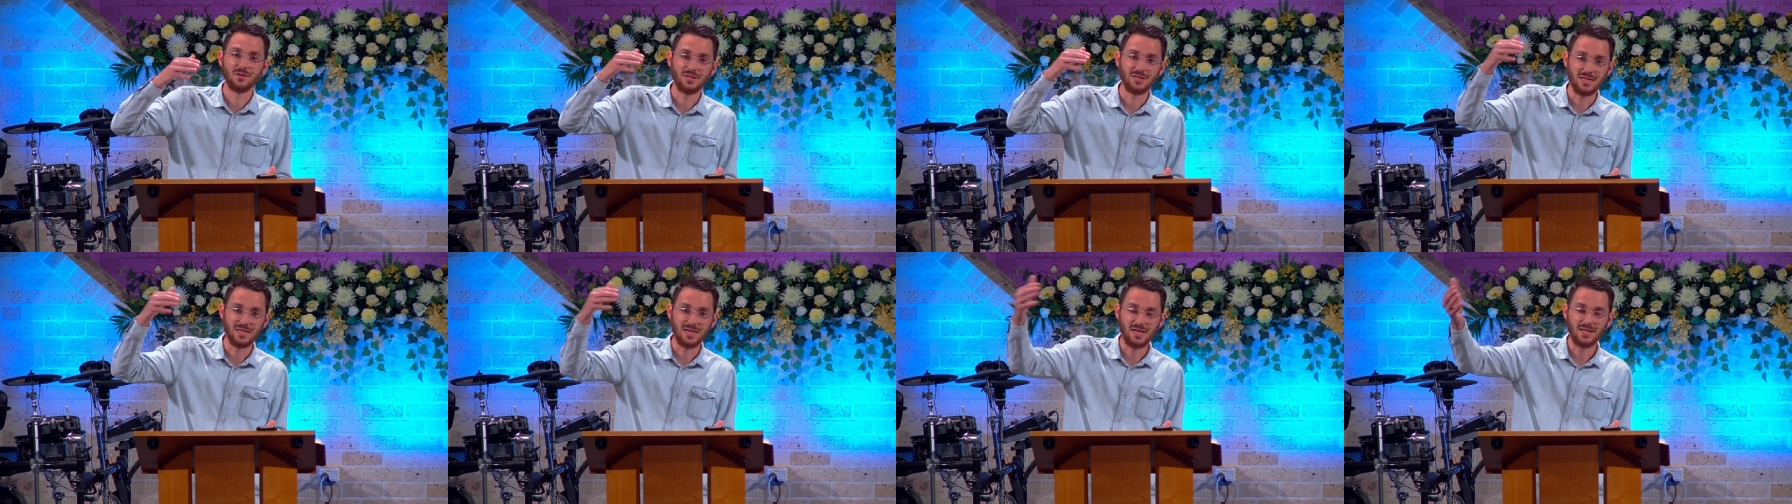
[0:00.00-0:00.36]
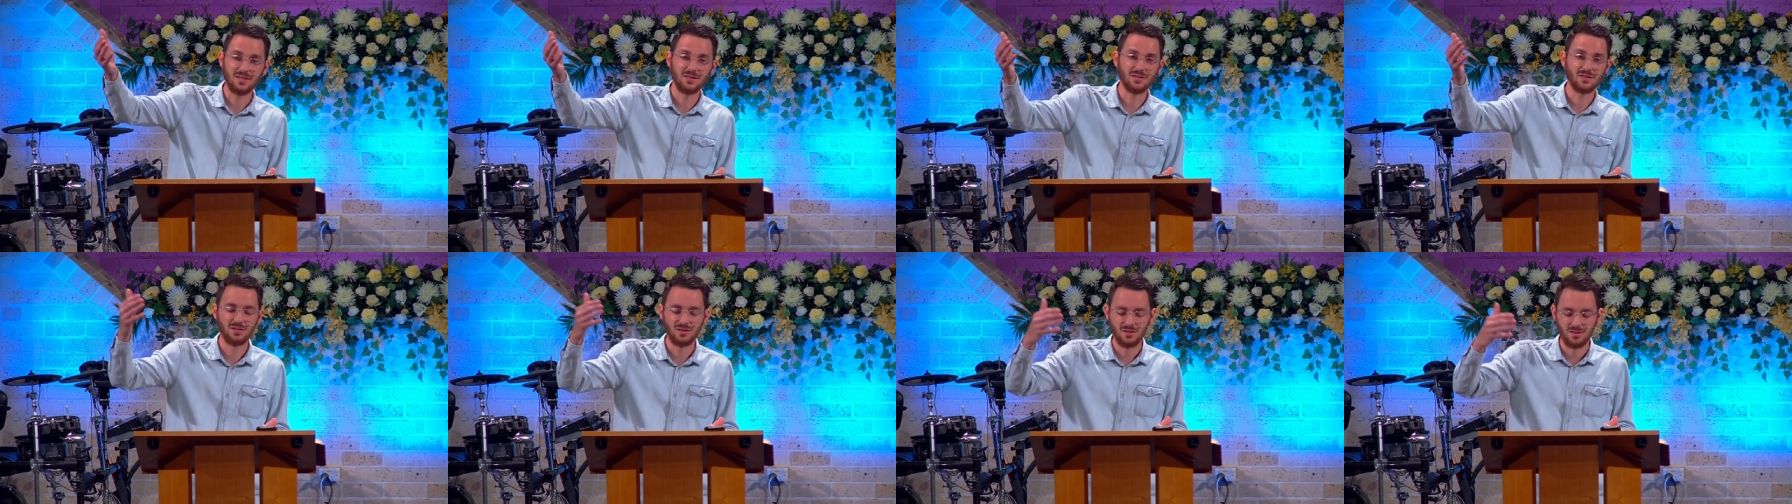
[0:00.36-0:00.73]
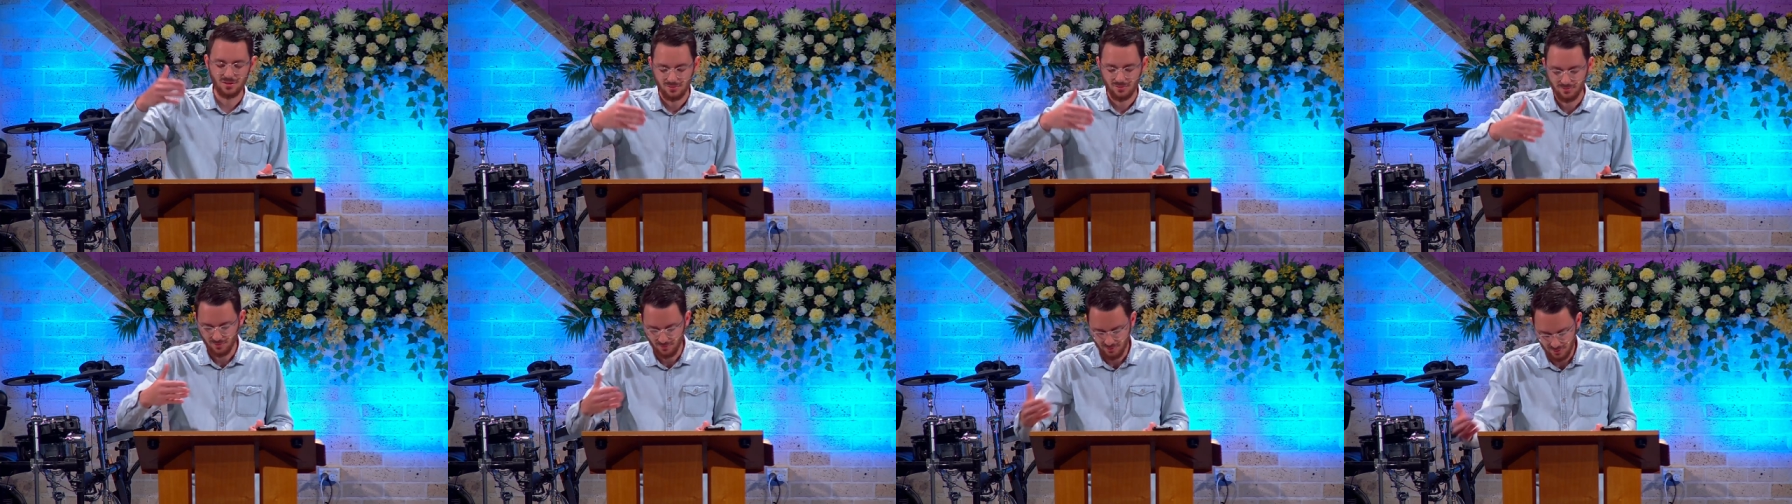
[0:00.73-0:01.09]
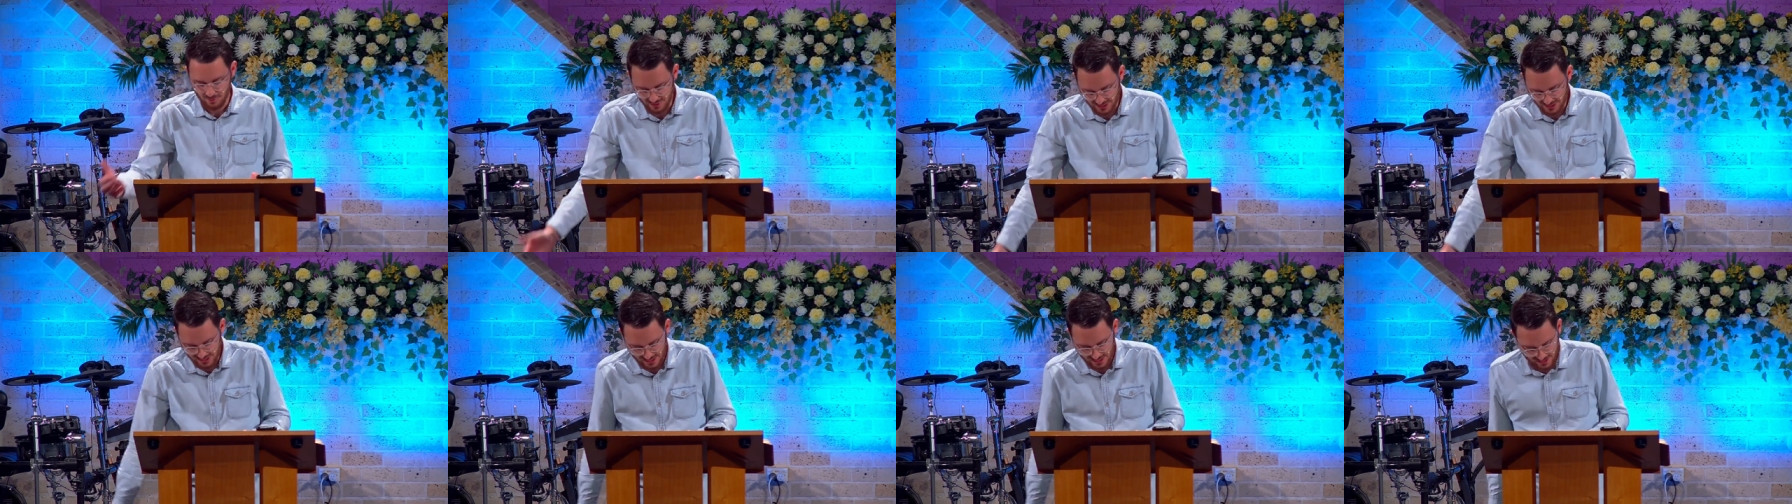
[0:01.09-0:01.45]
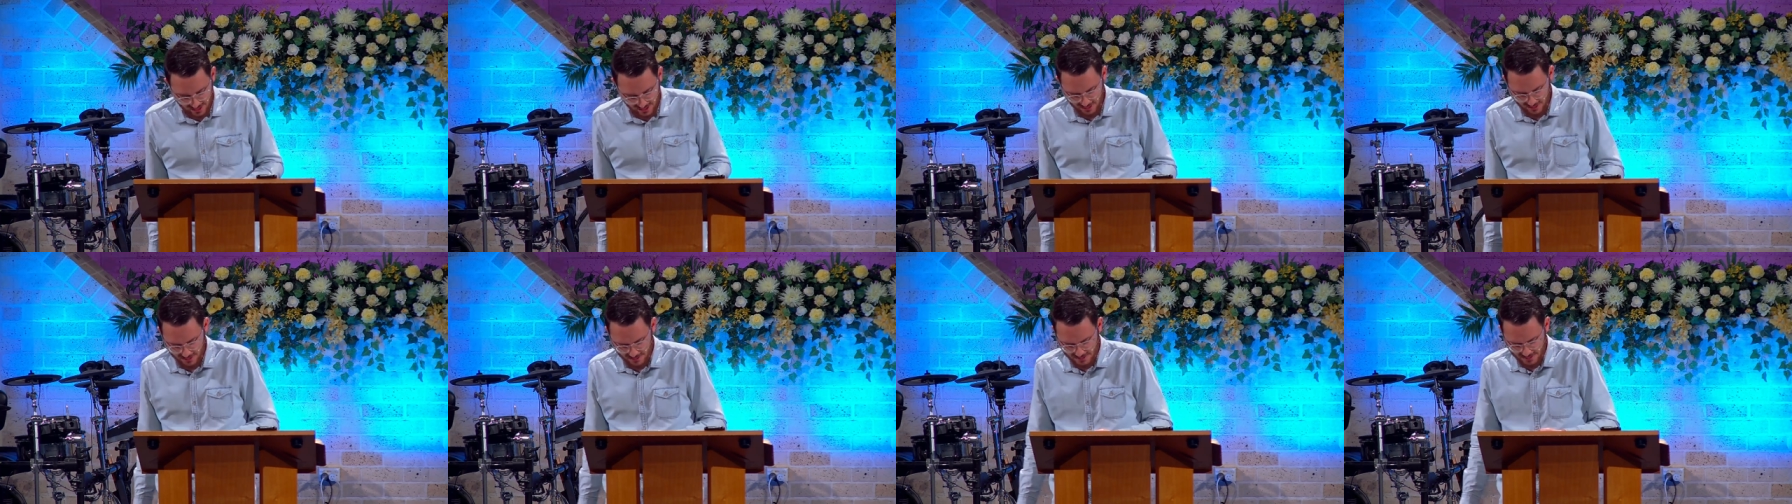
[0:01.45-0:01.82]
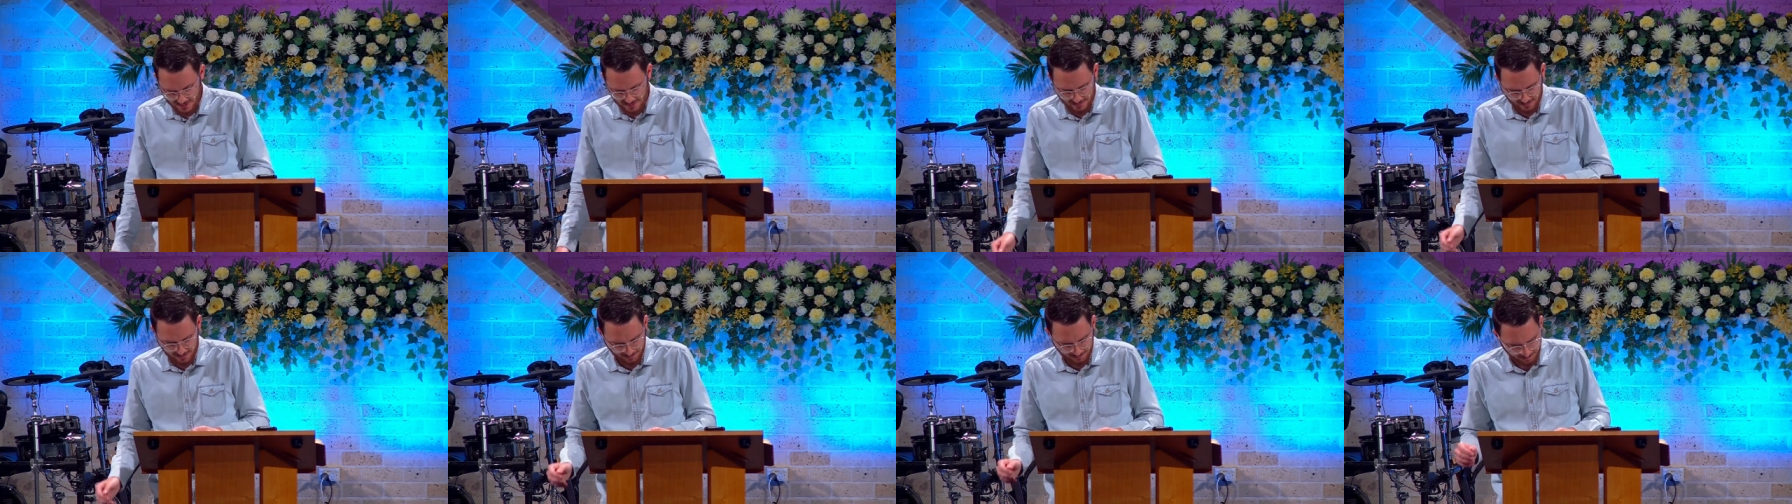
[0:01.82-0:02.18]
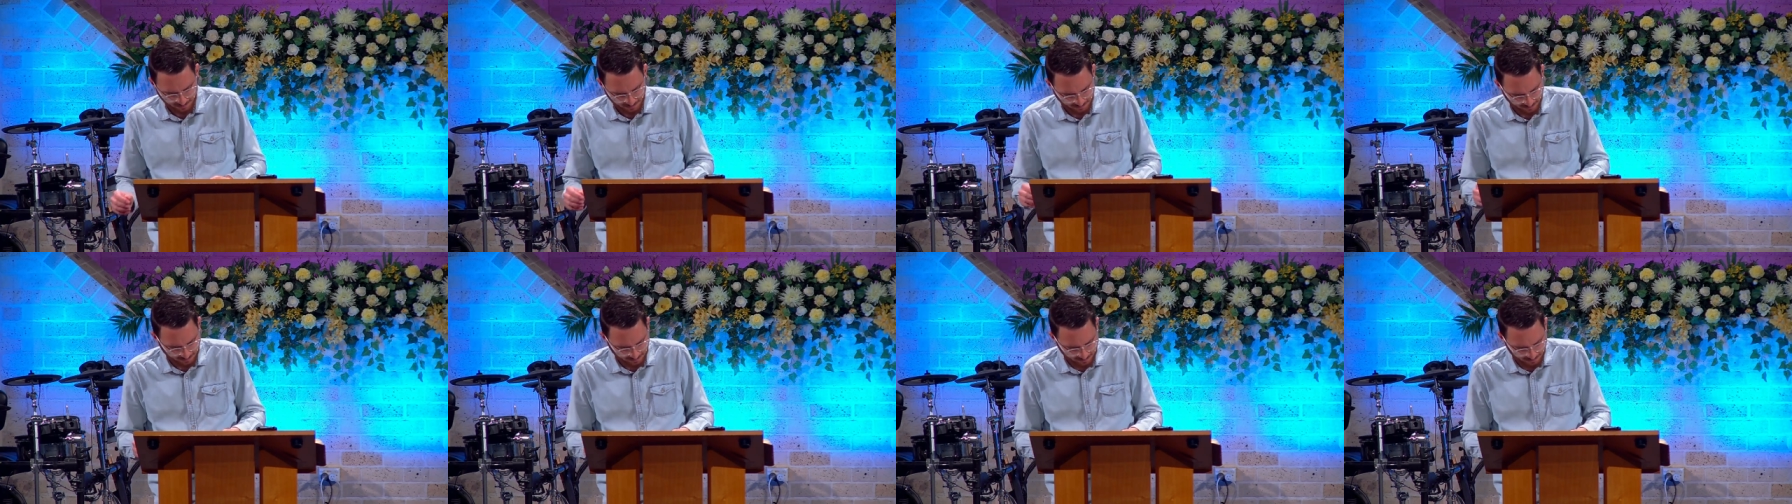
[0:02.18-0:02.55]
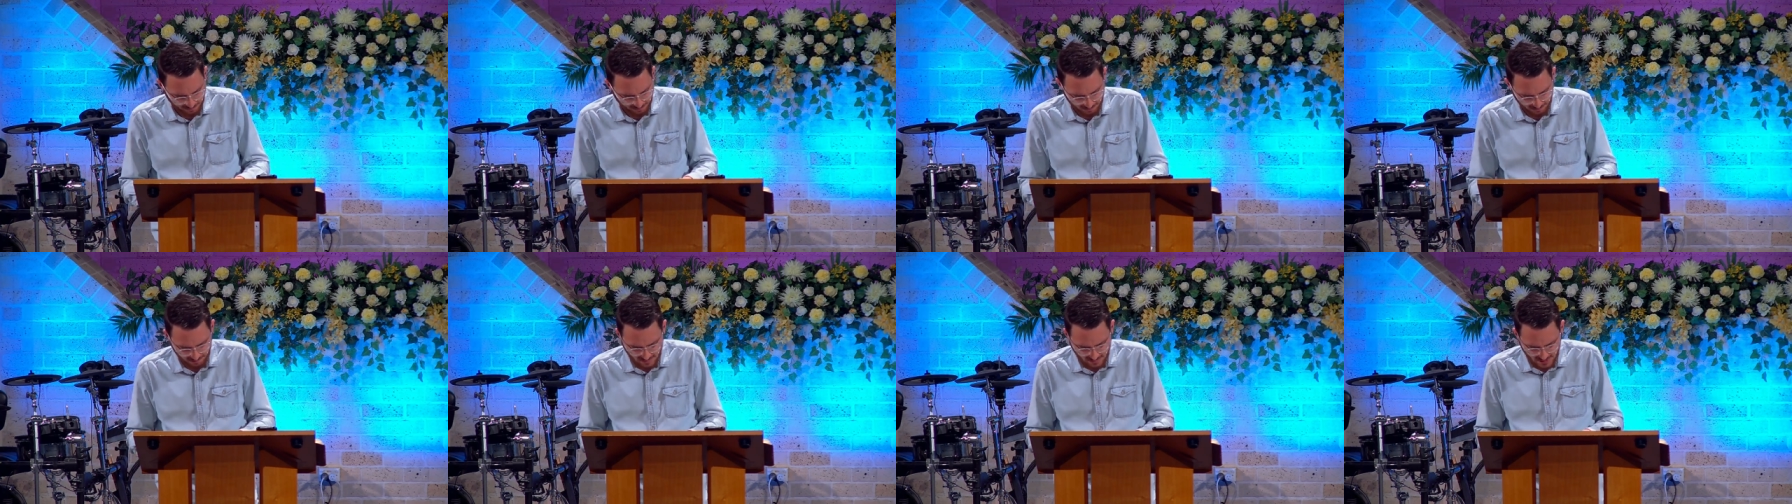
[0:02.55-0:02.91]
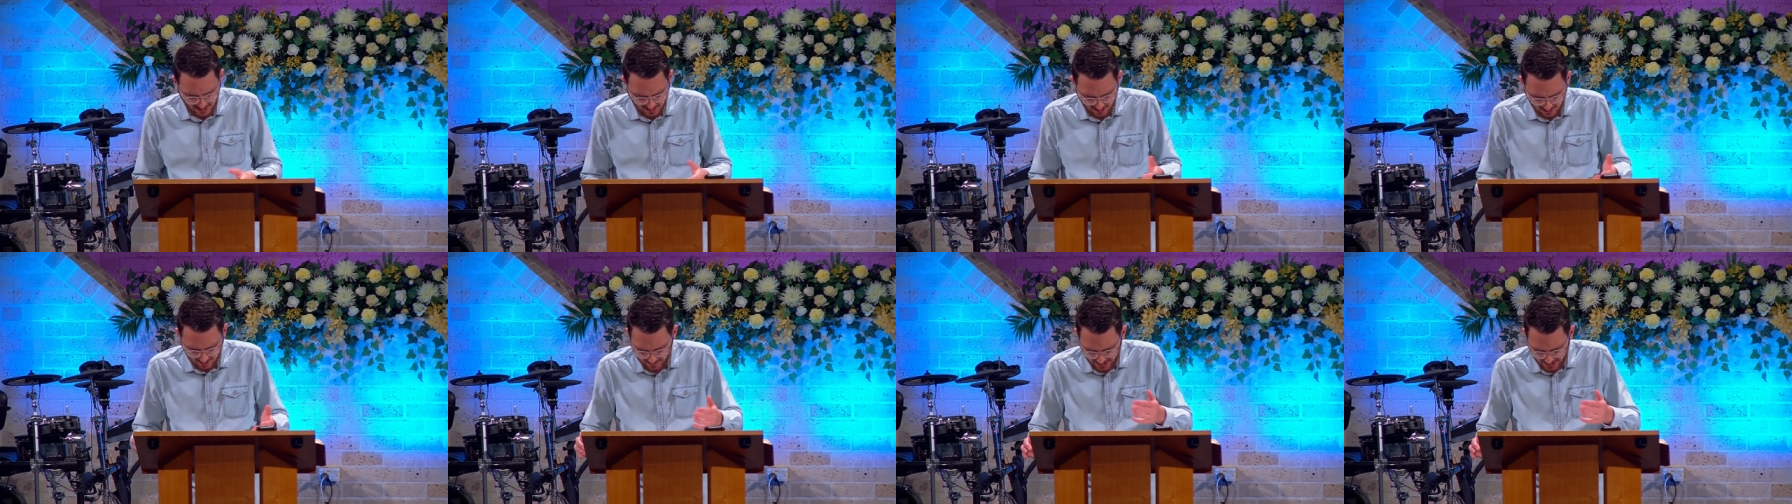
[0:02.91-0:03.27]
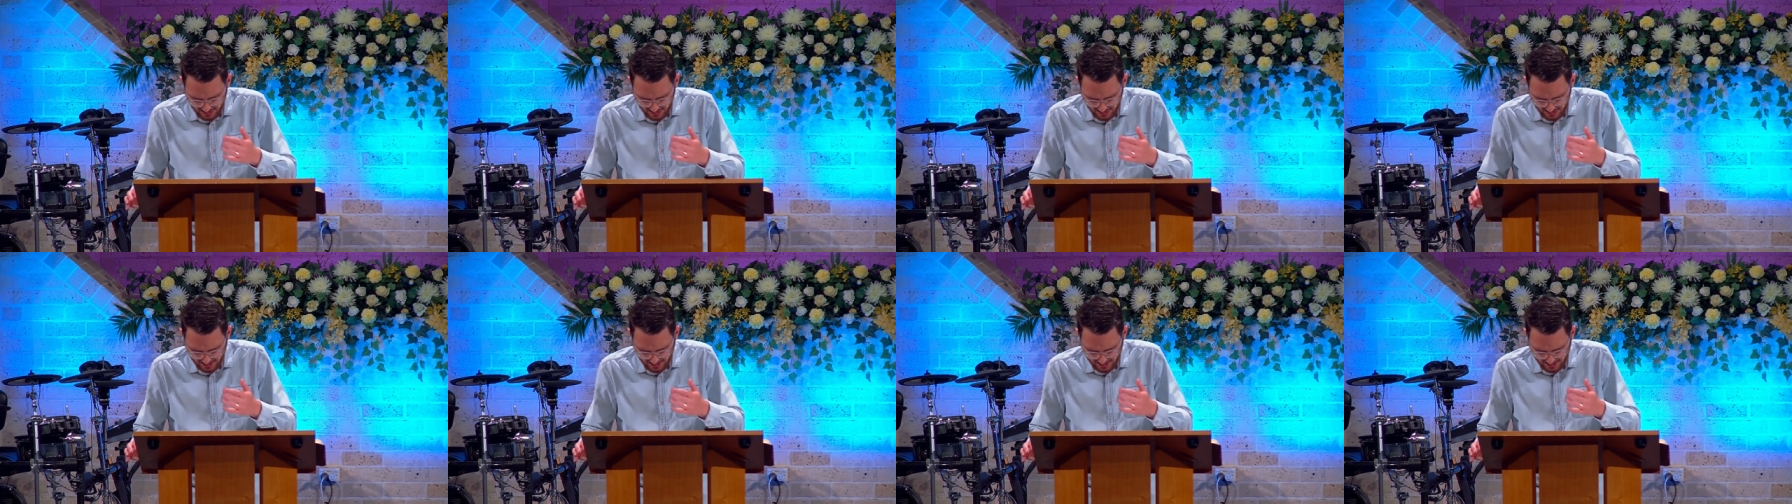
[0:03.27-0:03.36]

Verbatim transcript: the end from the beginning. Let